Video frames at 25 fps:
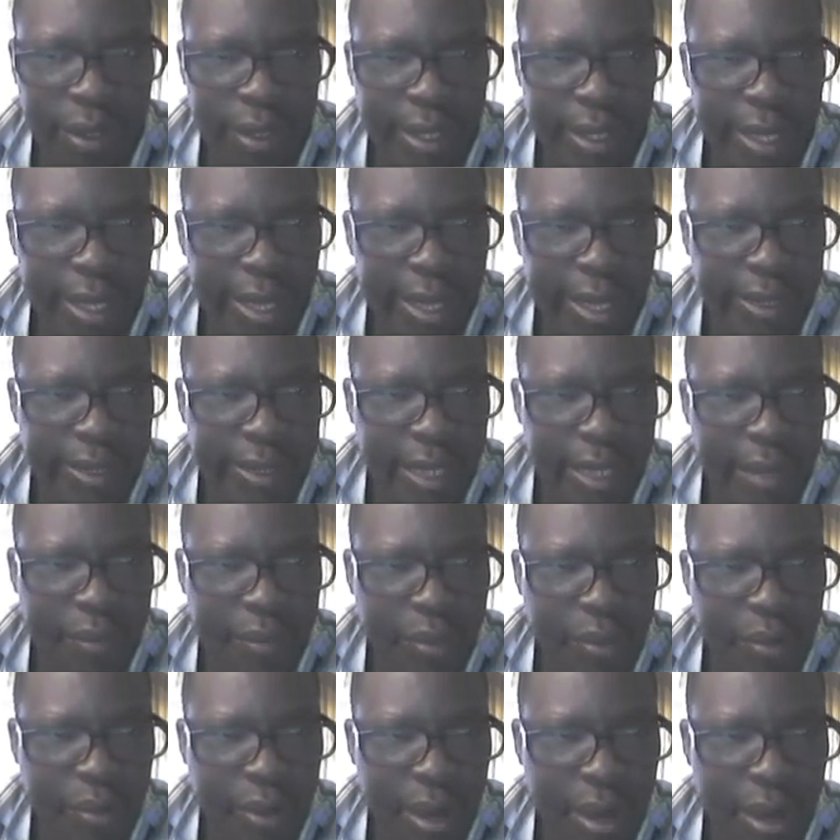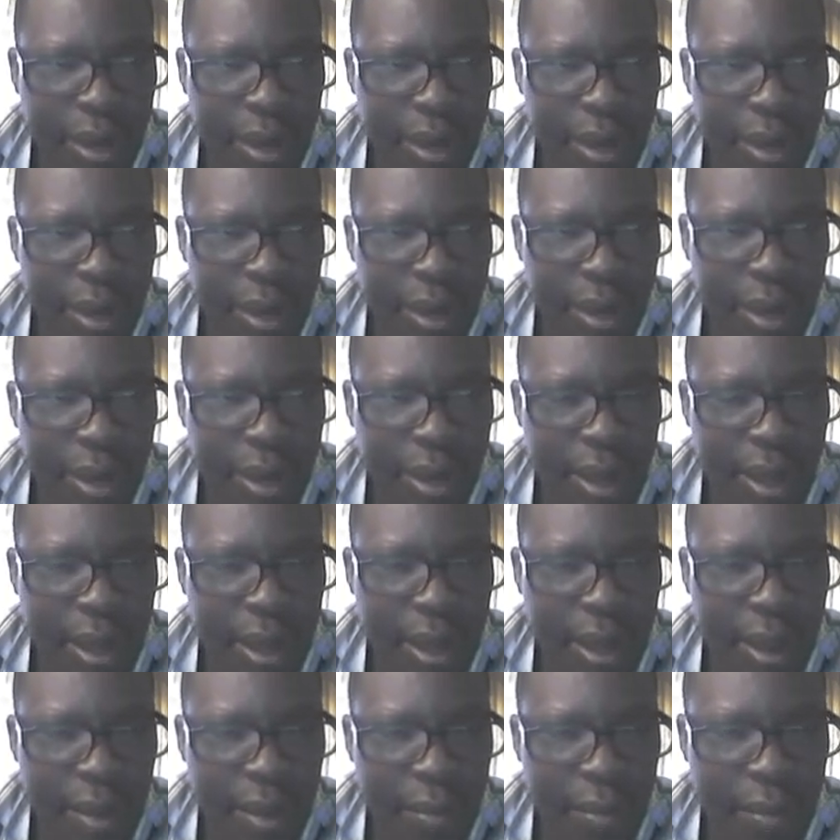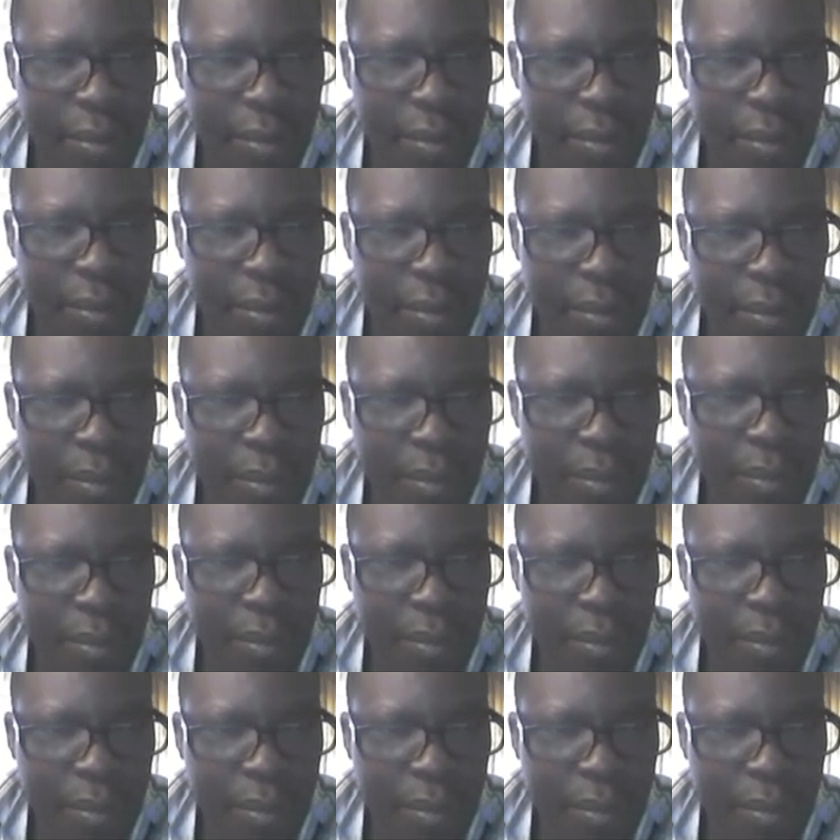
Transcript: the example above.